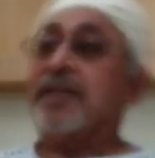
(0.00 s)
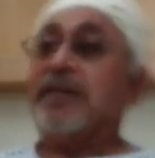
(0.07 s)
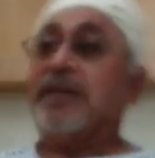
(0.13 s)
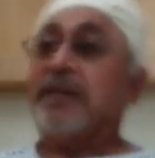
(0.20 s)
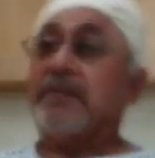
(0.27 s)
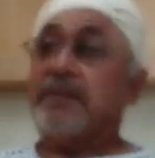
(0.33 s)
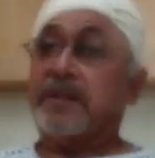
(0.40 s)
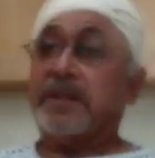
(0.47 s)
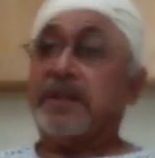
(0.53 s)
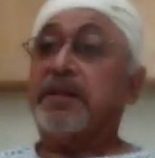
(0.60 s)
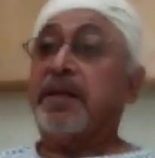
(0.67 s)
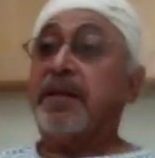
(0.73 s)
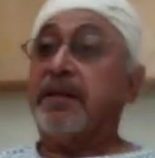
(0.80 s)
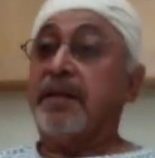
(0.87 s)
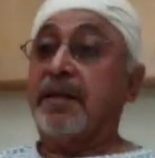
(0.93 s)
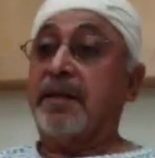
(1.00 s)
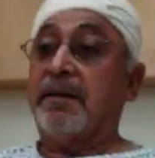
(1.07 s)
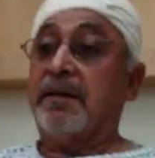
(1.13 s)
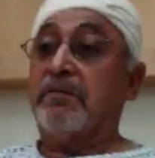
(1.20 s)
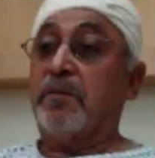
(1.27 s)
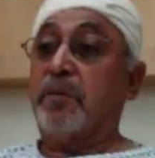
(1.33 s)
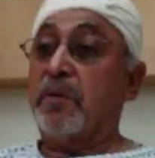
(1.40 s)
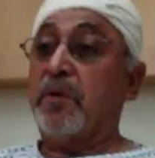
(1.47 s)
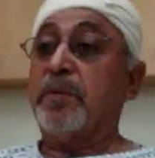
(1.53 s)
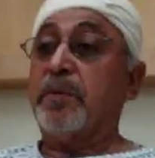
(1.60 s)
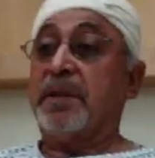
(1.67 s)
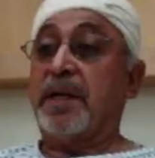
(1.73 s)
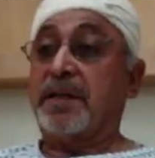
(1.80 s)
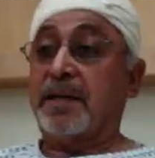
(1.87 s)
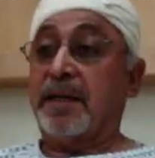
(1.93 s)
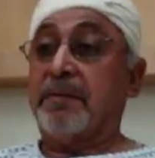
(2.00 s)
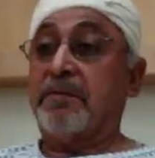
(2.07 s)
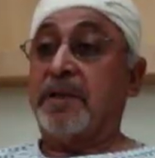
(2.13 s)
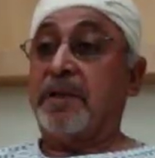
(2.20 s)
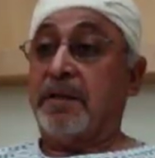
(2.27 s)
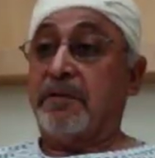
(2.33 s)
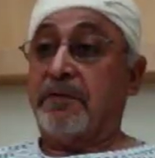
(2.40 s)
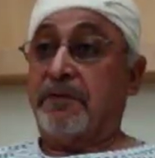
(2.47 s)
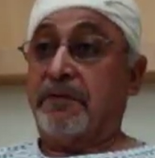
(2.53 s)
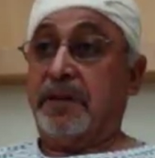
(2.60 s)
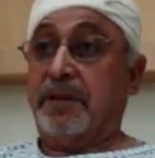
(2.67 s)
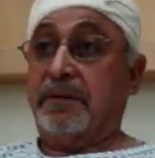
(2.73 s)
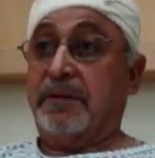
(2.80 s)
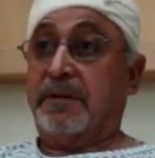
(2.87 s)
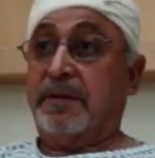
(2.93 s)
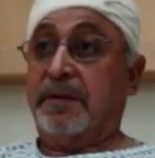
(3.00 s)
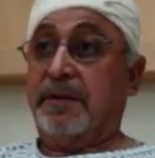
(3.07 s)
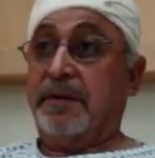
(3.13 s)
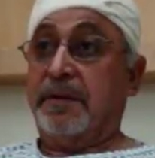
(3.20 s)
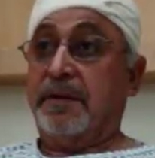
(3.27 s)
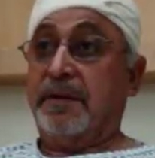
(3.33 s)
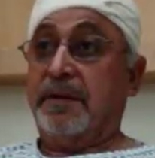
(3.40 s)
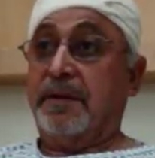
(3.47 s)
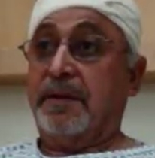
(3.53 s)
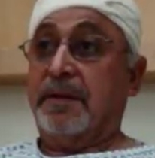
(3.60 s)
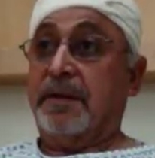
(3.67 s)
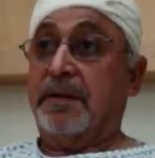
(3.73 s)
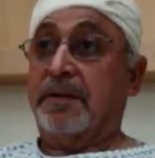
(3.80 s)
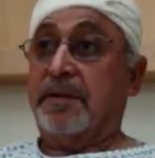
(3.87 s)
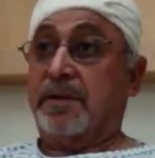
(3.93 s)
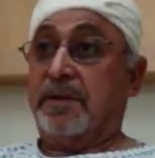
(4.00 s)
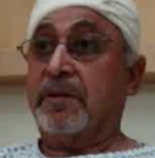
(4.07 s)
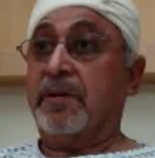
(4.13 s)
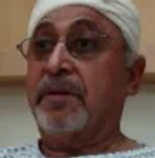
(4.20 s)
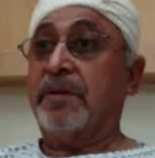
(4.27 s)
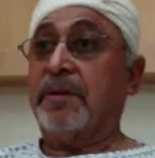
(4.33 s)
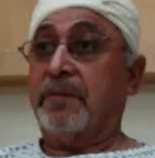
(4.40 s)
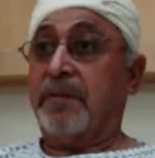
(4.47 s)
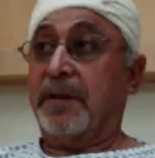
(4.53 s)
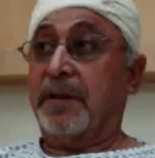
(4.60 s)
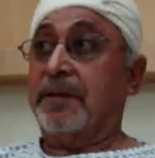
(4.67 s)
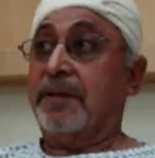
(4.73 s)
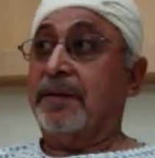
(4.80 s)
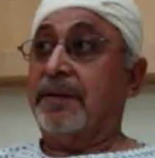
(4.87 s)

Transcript: that was a really a uh, moment that I really felt so good about.